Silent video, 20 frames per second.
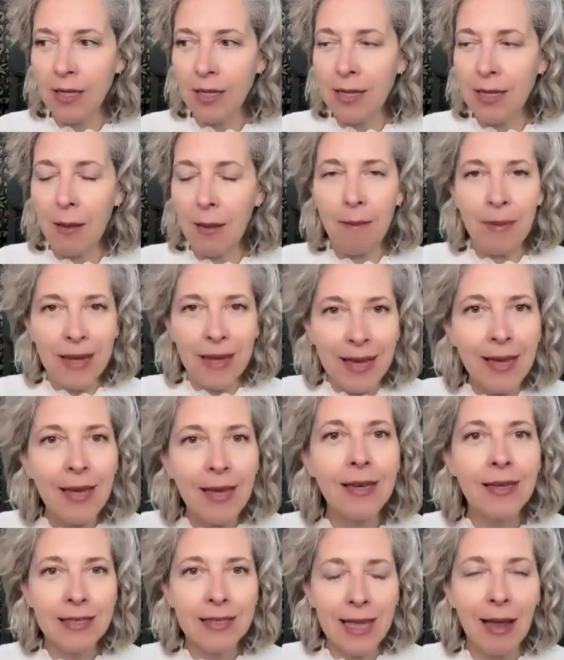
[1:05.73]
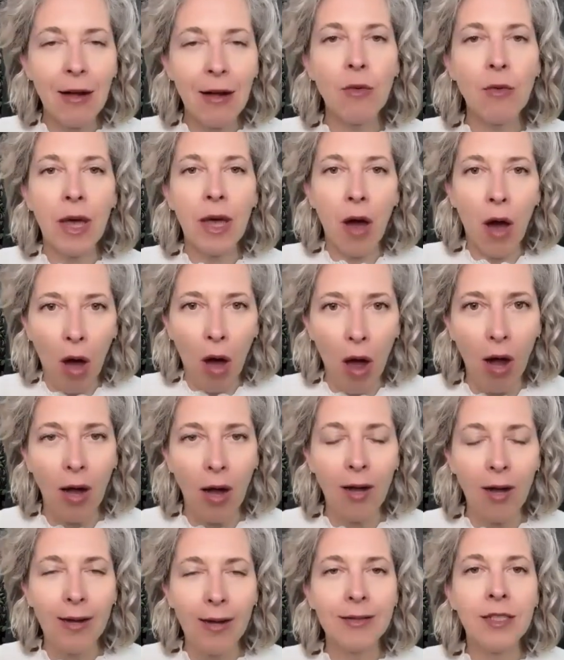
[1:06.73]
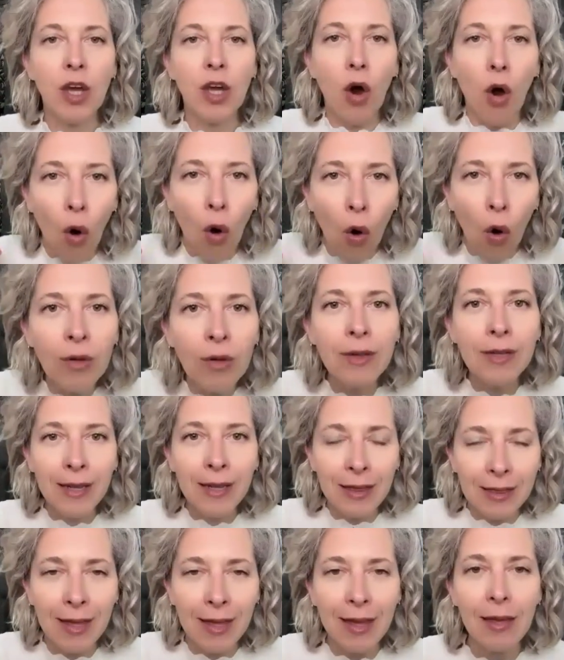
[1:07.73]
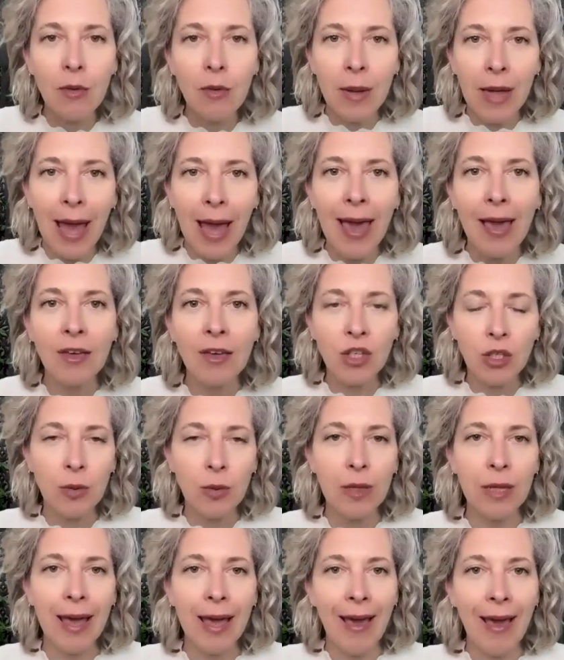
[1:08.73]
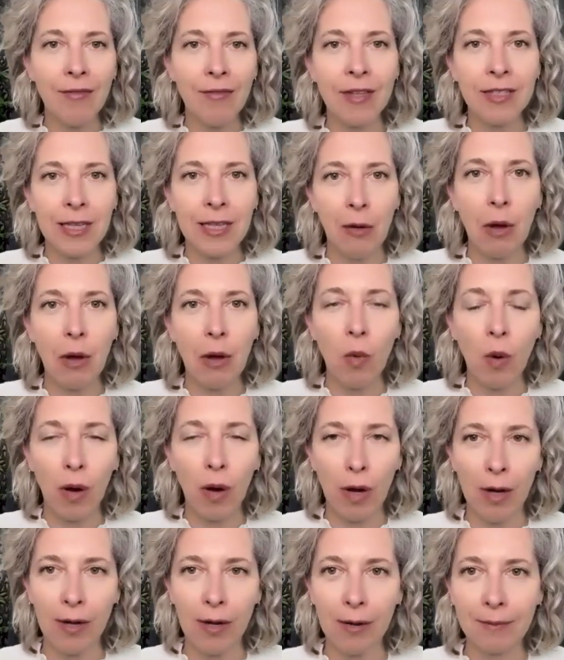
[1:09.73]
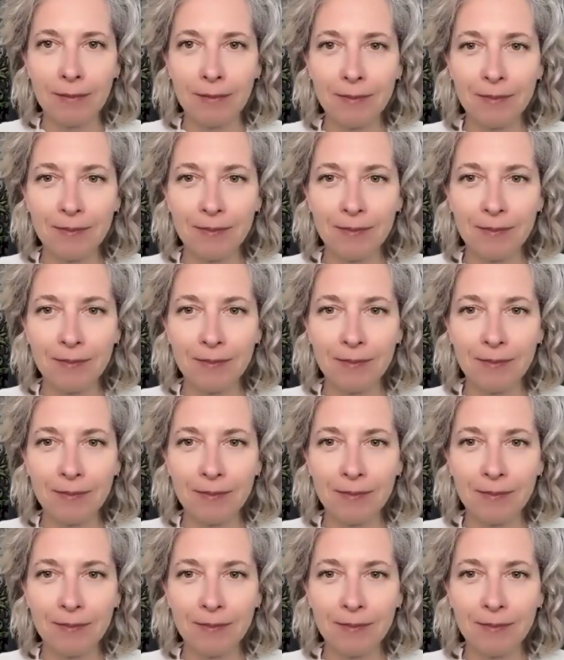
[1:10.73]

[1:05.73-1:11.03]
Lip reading: the beings that we are, the only thing we actually have is our word.